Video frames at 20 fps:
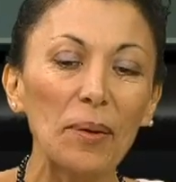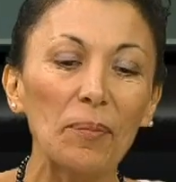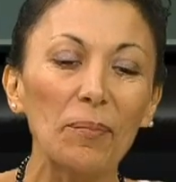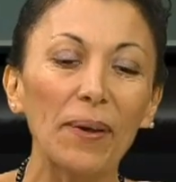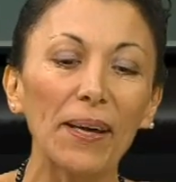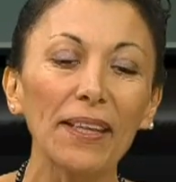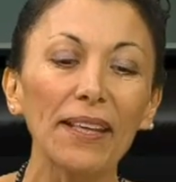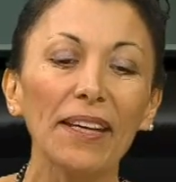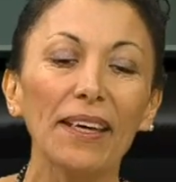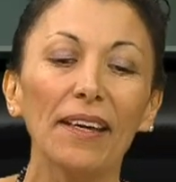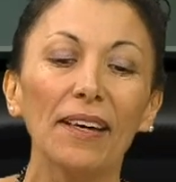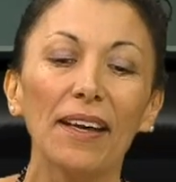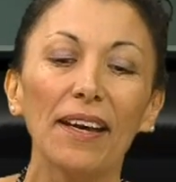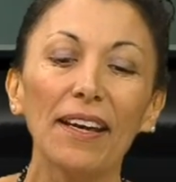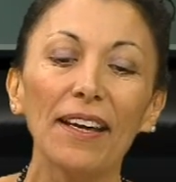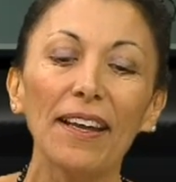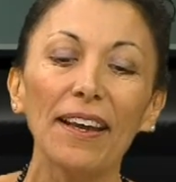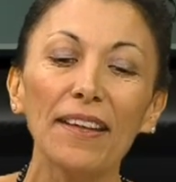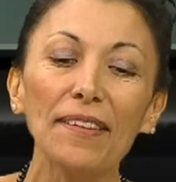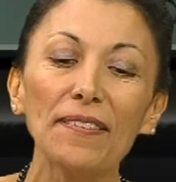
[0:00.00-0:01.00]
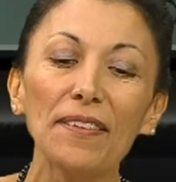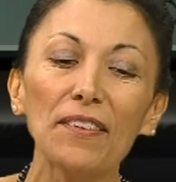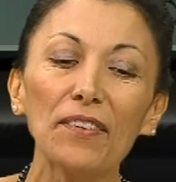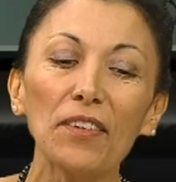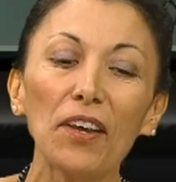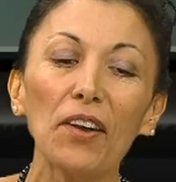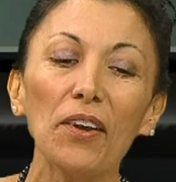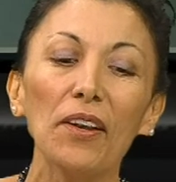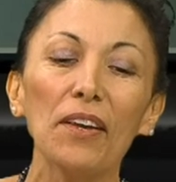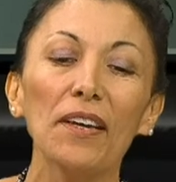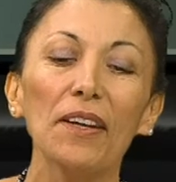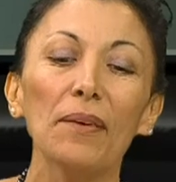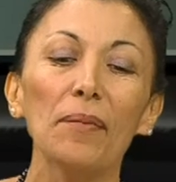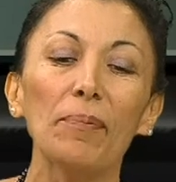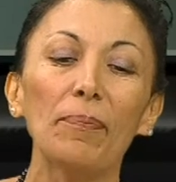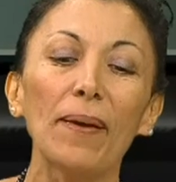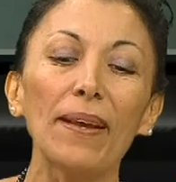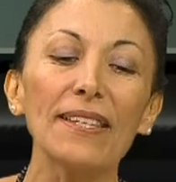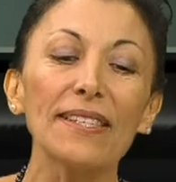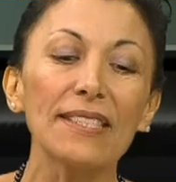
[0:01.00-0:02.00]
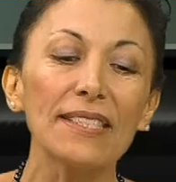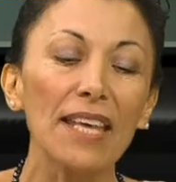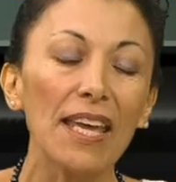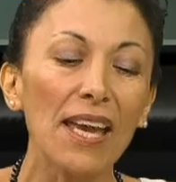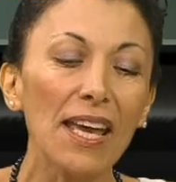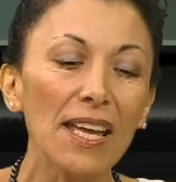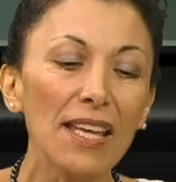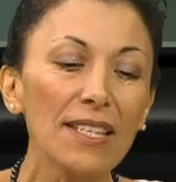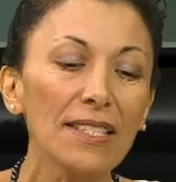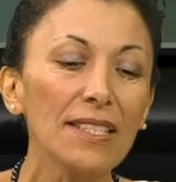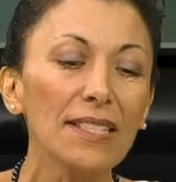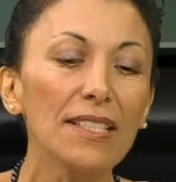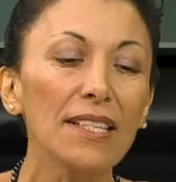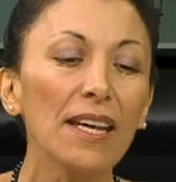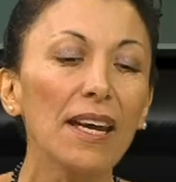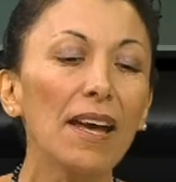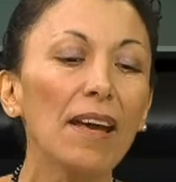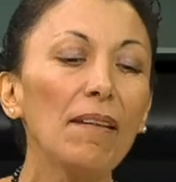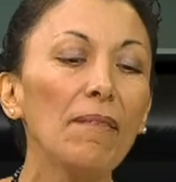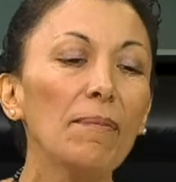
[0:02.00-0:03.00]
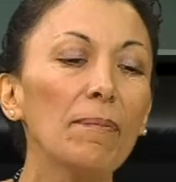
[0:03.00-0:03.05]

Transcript: But I think so. Paciencia.